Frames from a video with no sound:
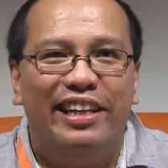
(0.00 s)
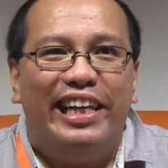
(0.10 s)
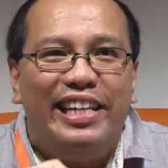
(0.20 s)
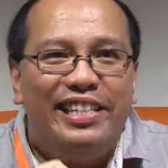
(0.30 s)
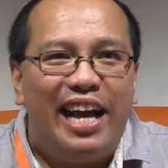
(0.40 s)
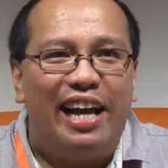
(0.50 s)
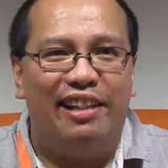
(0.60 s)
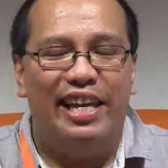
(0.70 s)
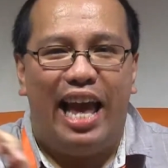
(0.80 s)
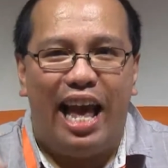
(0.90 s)

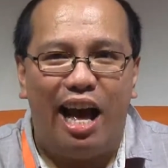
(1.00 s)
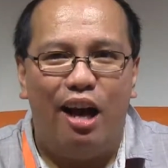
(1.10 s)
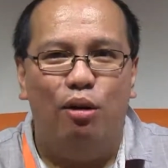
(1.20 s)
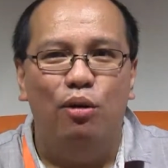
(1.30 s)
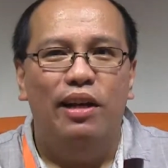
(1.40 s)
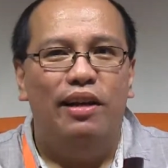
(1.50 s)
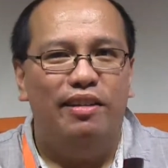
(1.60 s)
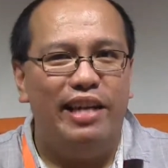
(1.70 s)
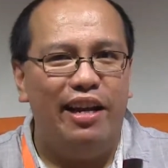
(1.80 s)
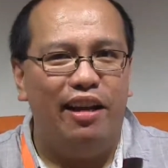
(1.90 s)
exactly how
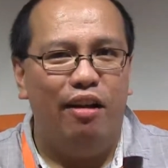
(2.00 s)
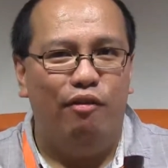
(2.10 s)
data